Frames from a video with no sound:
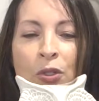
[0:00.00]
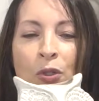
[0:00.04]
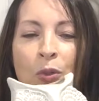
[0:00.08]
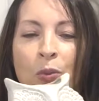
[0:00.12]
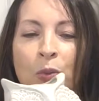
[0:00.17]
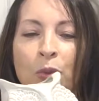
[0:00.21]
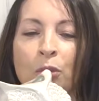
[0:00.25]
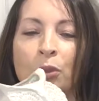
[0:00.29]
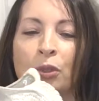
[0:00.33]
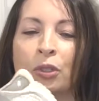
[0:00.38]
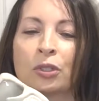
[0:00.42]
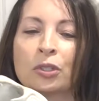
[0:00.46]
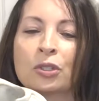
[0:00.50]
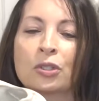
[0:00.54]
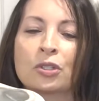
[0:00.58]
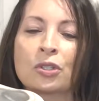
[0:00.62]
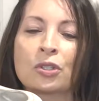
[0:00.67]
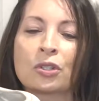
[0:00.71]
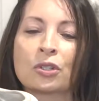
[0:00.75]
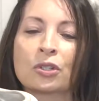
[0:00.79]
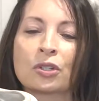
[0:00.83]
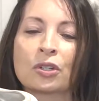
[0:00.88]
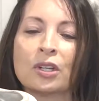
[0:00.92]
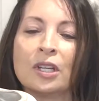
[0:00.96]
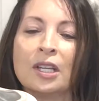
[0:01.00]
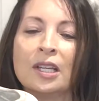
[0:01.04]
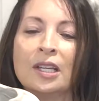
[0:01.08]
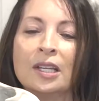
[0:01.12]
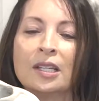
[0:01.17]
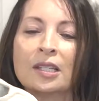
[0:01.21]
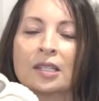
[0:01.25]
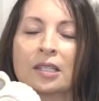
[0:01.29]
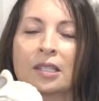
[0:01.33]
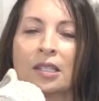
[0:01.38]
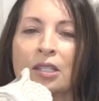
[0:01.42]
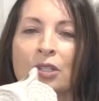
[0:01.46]
or rulers or
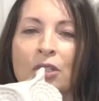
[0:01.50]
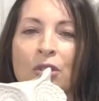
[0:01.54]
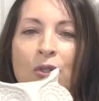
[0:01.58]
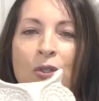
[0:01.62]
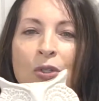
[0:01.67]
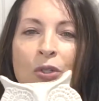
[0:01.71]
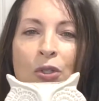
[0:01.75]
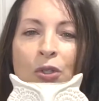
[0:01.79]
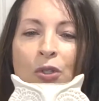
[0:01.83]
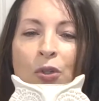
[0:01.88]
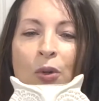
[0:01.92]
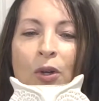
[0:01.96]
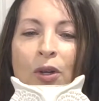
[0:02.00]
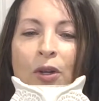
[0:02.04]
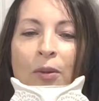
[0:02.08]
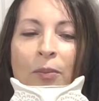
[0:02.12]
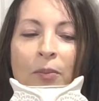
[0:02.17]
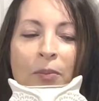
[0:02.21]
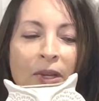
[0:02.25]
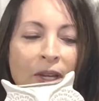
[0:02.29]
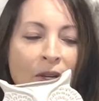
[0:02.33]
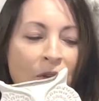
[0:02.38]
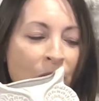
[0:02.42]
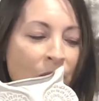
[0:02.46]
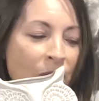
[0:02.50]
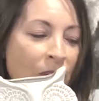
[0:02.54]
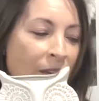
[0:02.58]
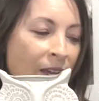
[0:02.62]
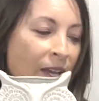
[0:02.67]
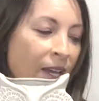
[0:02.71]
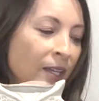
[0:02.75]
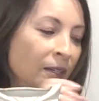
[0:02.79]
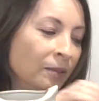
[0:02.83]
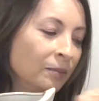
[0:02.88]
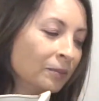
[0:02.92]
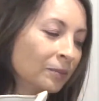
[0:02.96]
scissors, or better
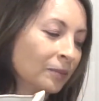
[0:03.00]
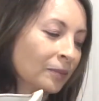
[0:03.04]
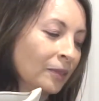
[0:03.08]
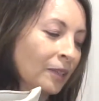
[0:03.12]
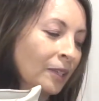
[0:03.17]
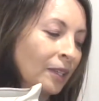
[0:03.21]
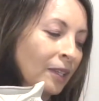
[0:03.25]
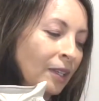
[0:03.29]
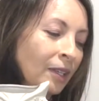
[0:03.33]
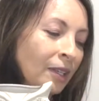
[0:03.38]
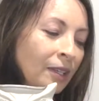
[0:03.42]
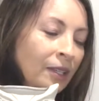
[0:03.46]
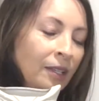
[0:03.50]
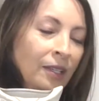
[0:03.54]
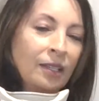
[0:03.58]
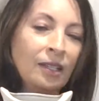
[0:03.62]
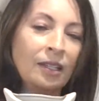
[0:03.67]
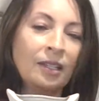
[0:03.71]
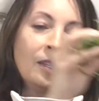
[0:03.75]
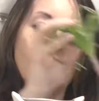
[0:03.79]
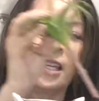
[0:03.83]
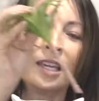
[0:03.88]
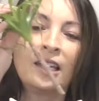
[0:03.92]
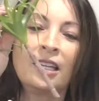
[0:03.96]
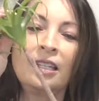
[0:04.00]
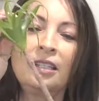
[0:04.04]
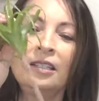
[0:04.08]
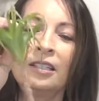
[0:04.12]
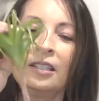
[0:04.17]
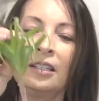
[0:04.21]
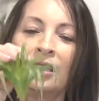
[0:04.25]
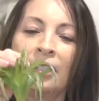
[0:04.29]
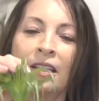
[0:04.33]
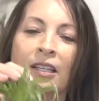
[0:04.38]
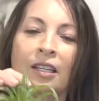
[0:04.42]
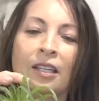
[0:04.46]
yet, again,
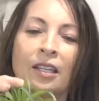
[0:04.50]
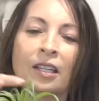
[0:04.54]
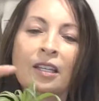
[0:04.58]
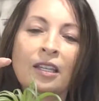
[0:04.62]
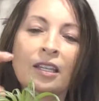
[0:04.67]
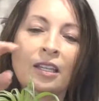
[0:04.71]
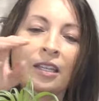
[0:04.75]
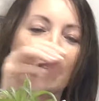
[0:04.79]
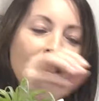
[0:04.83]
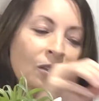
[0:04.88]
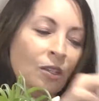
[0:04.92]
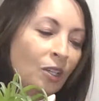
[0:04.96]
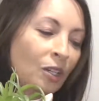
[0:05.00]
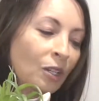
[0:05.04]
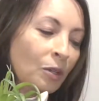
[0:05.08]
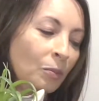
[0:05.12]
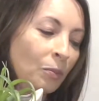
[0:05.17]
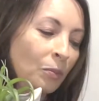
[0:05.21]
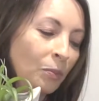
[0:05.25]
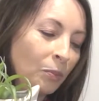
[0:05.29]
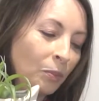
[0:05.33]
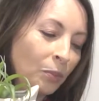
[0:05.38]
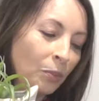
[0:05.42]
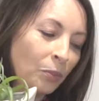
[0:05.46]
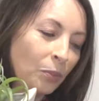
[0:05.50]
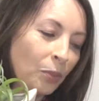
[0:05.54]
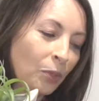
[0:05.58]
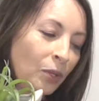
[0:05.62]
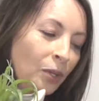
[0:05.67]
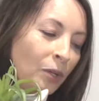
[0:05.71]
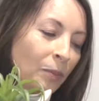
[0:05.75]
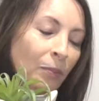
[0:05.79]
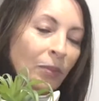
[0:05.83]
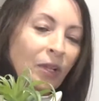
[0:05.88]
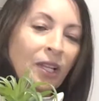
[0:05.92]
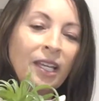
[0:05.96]
you can put
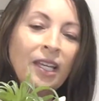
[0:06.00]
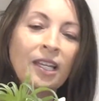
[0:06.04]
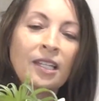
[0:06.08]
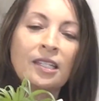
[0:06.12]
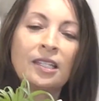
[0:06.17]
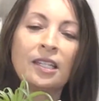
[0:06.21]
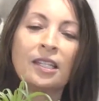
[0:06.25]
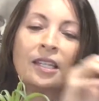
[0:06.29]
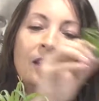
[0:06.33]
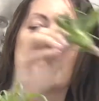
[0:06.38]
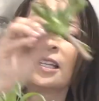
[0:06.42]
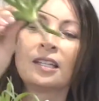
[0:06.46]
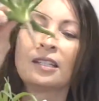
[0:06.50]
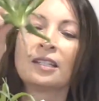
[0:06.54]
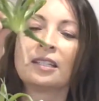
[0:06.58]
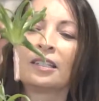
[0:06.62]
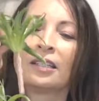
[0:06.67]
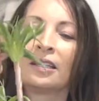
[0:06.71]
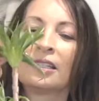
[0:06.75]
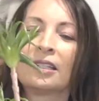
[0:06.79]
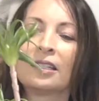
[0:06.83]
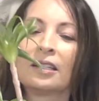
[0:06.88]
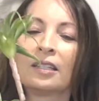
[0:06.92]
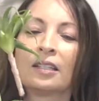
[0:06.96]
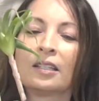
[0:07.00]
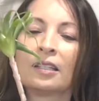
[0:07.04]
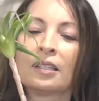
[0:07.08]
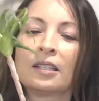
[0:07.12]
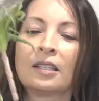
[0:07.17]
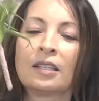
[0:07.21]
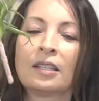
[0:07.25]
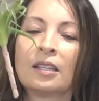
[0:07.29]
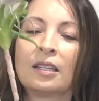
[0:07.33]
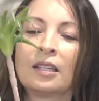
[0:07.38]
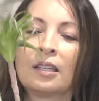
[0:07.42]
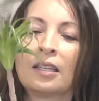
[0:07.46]
a plant in it.
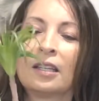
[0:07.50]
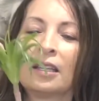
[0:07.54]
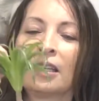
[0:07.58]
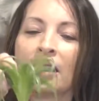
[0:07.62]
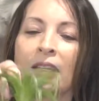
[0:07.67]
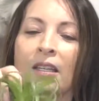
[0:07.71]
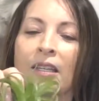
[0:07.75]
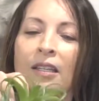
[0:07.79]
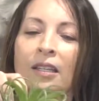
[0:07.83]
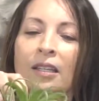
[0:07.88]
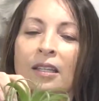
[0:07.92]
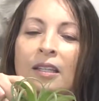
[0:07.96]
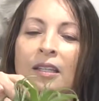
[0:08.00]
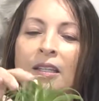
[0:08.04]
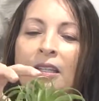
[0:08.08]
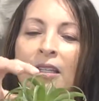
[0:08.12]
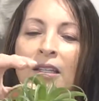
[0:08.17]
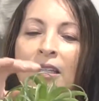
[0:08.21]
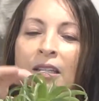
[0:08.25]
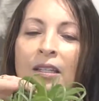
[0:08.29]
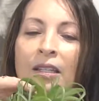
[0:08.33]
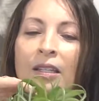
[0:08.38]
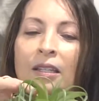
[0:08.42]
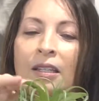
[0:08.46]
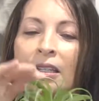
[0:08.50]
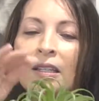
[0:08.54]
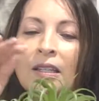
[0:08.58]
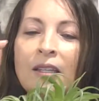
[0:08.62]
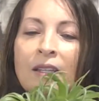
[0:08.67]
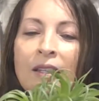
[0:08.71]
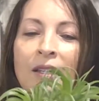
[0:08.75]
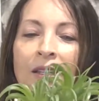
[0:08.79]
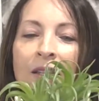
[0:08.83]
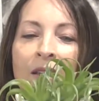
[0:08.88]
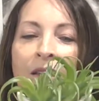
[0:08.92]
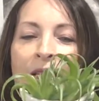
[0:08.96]

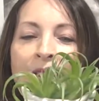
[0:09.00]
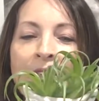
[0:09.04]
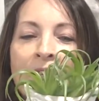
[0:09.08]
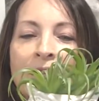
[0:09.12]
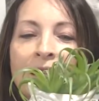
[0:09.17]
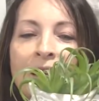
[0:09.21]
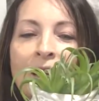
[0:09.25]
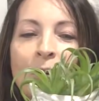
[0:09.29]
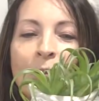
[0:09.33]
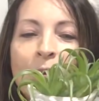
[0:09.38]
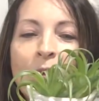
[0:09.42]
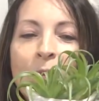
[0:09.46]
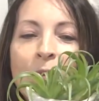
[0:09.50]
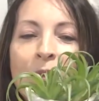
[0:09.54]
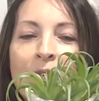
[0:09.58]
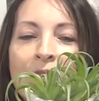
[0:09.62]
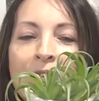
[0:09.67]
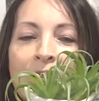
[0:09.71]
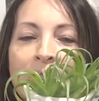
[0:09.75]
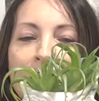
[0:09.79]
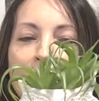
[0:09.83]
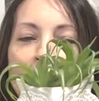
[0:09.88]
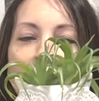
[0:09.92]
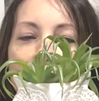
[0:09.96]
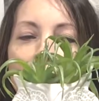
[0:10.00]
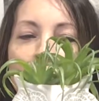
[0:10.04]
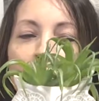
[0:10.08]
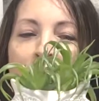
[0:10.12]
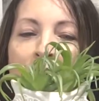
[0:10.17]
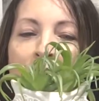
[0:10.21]
And that will be a cute